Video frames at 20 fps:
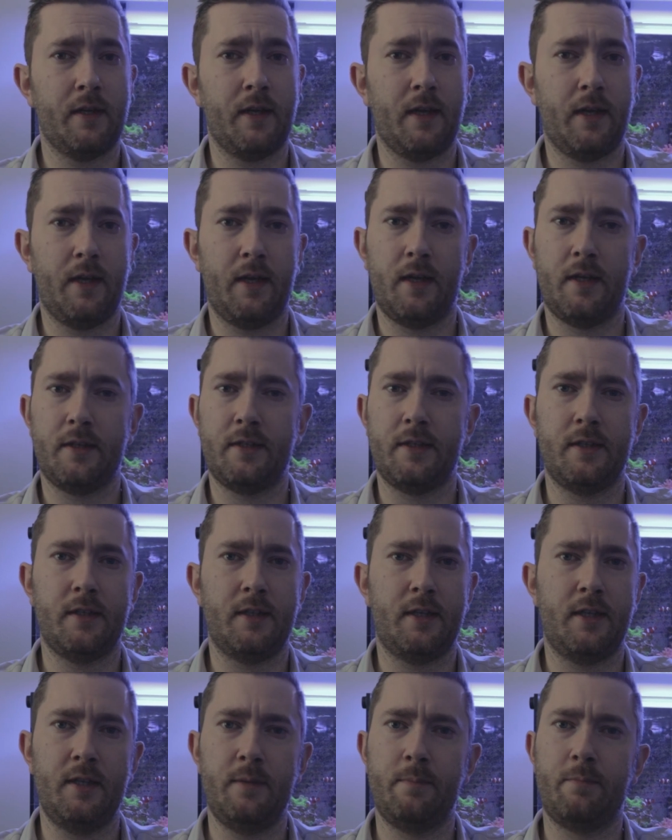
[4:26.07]
and
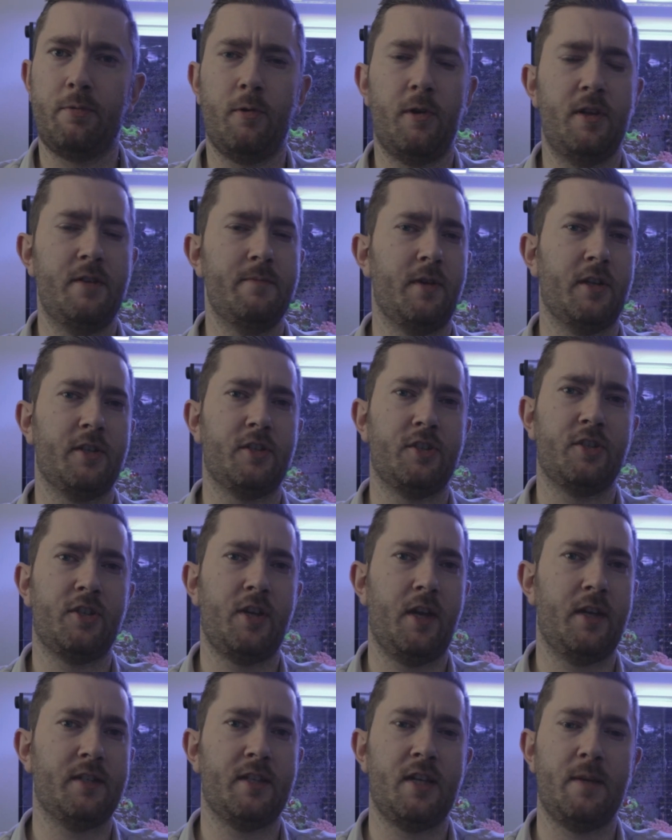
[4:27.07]
he pretty much
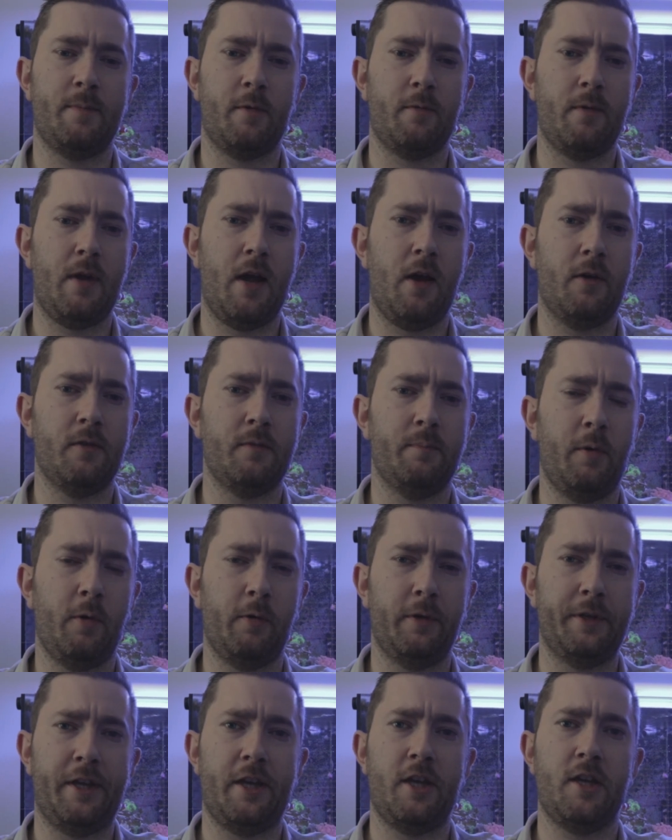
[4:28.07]
chased him around,
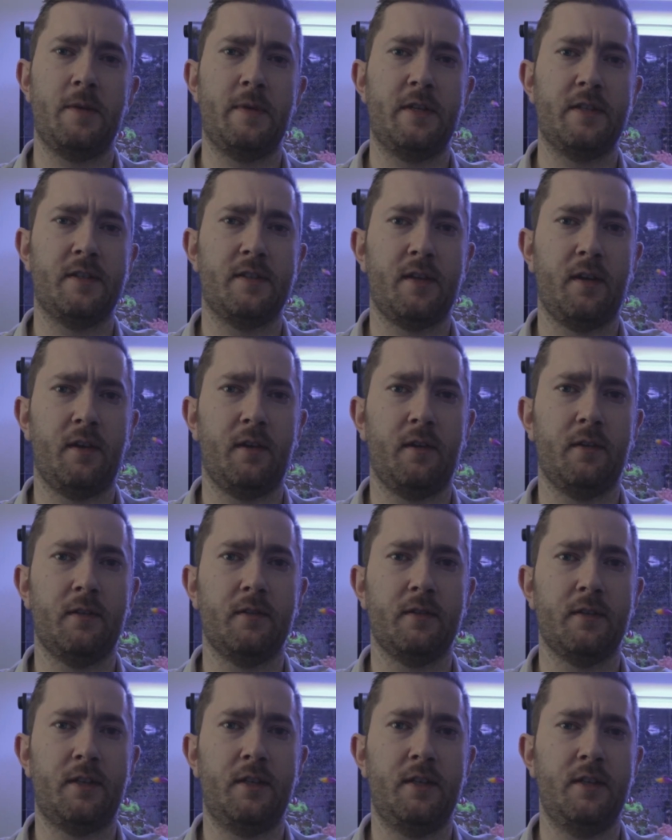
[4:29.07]
bullied him
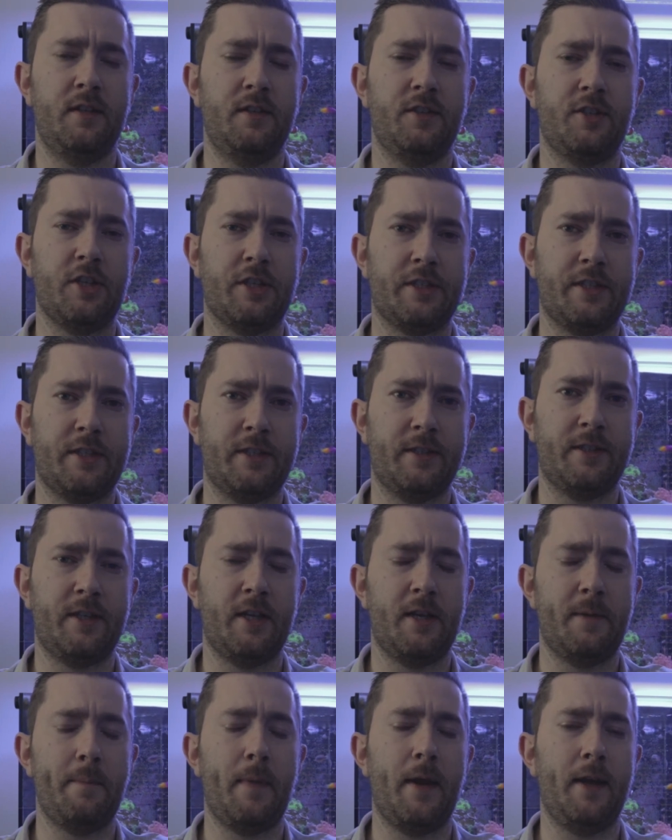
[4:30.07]
until he just
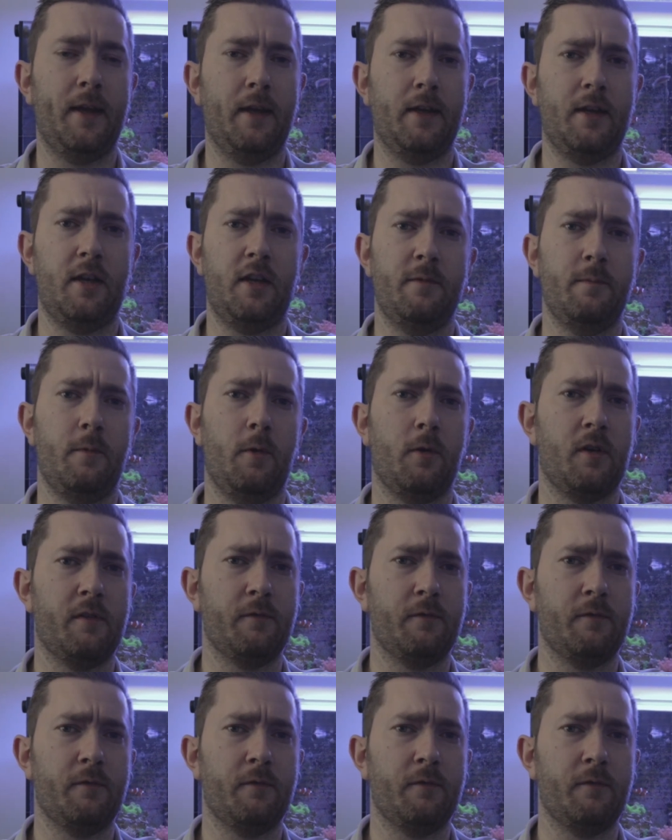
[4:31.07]
didn't make it anymore,